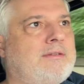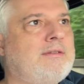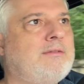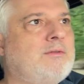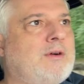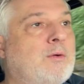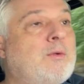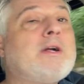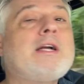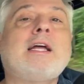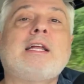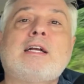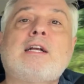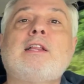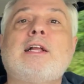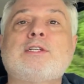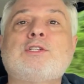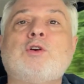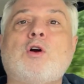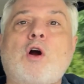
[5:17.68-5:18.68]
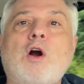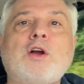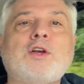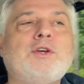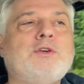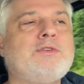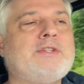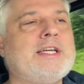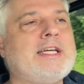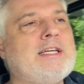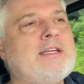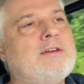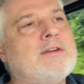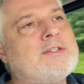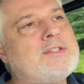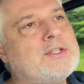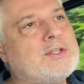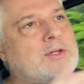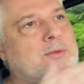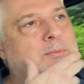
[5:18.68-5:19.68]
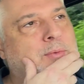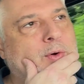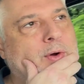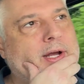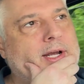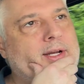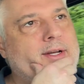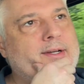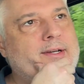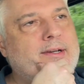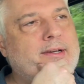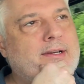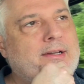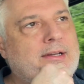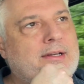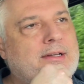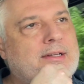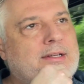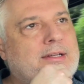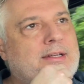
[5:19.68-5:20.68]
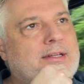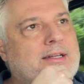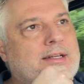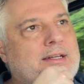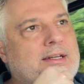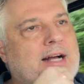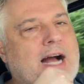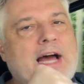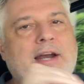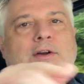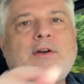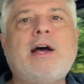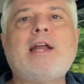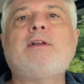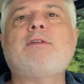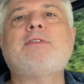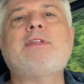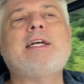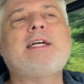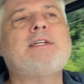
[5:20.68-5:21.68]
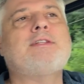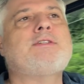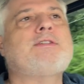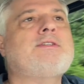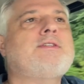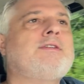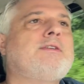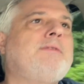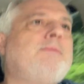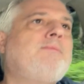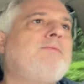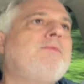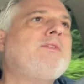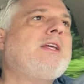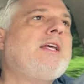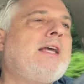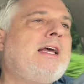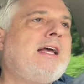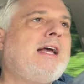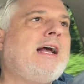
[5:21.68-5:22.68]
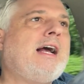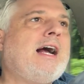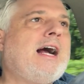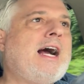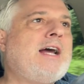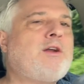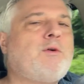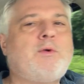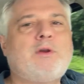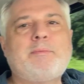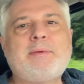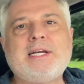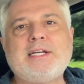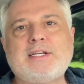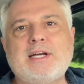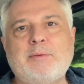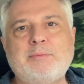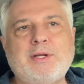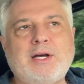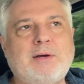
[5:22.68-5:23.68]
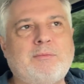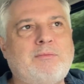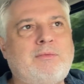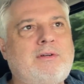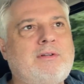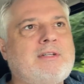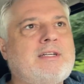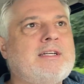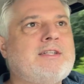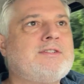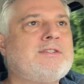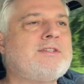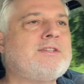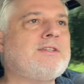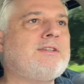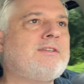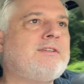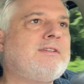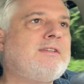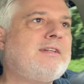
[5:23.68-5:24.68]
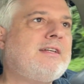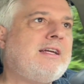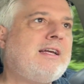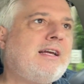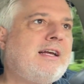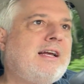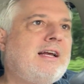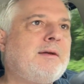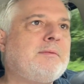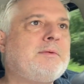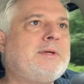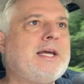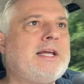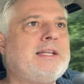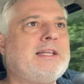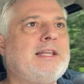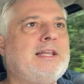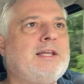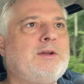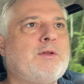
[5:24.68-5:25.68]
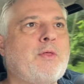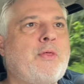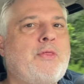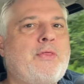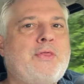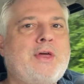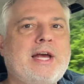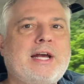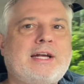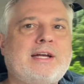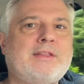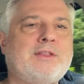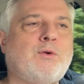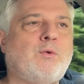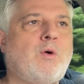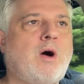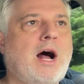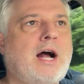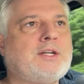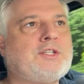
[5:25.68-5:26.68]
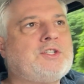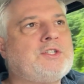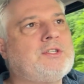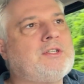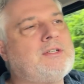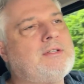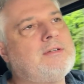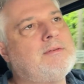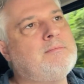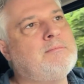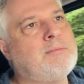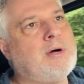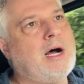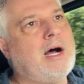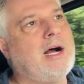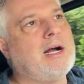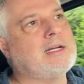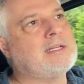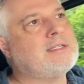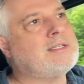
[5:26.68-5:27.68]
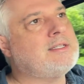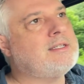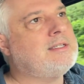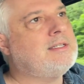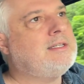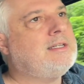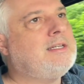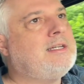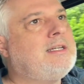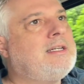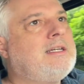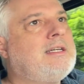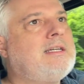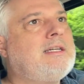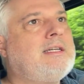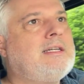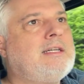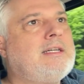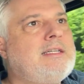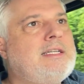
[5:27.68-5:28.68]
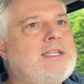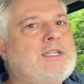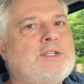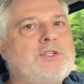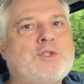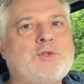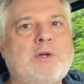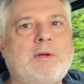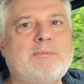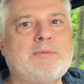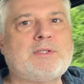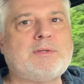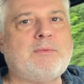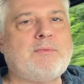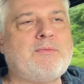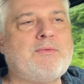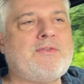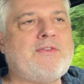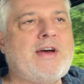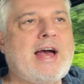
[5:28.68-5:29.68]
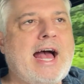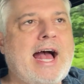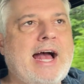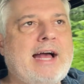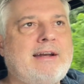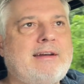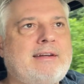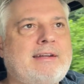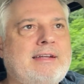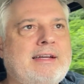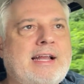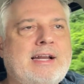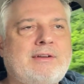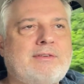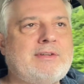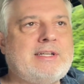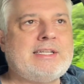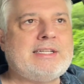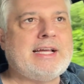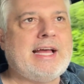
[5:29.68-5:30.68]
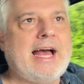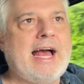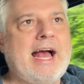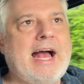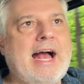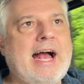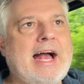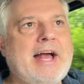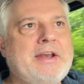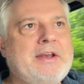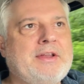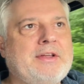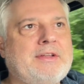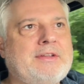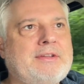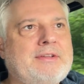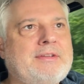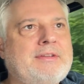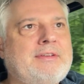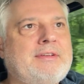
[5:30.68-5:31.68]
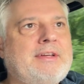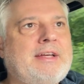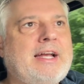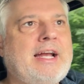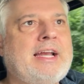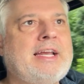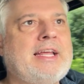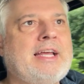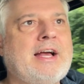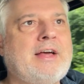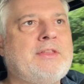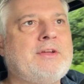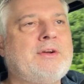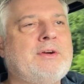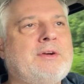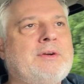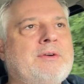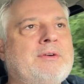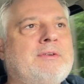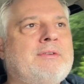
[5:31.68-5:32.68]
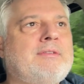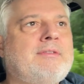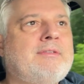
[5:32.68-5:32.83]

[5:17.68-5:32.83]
what kind of collector are you, D? You know, it's a good point. I don't know. I don't think it's... I don't want to be a dum-dum, because getting a little thick in the watch box. Need to trim some fat, and I don't need to add any other